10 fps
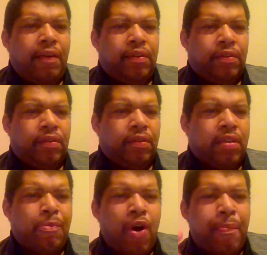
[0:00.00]
Some
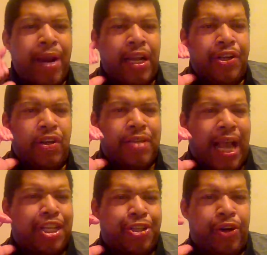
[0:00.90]
more breaking news I
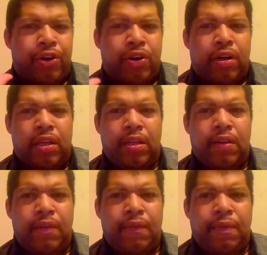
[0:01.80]
just heard,
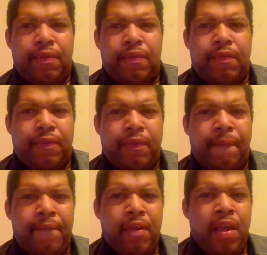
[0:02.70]

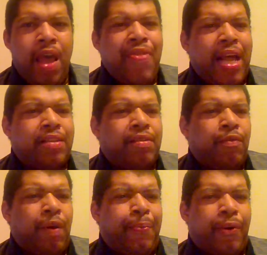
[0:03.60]
that
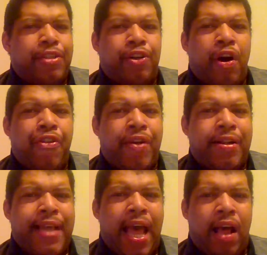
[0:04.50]
reports have gone through the
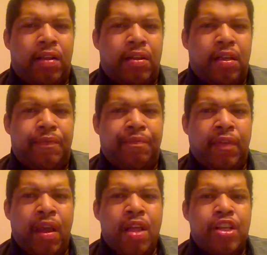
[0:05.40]
town.
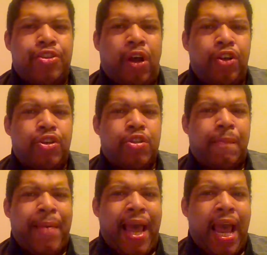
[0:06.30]
The soldiers were
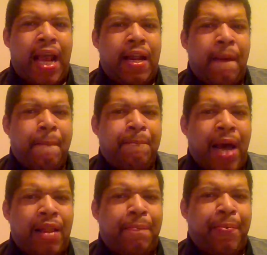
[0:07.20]
obeyed by
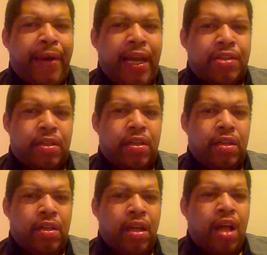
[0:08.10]
the
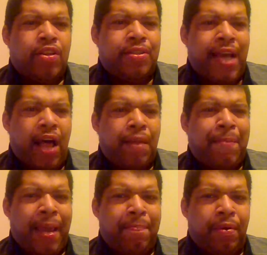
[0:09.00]
priests to tell the
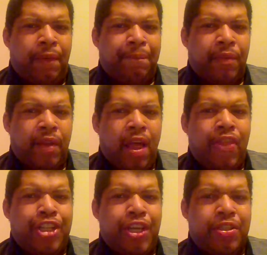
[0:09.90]
people that
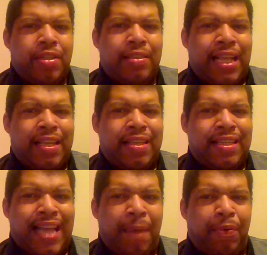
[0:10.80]
the
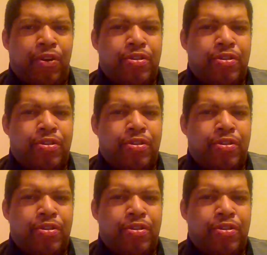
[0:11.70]
disciples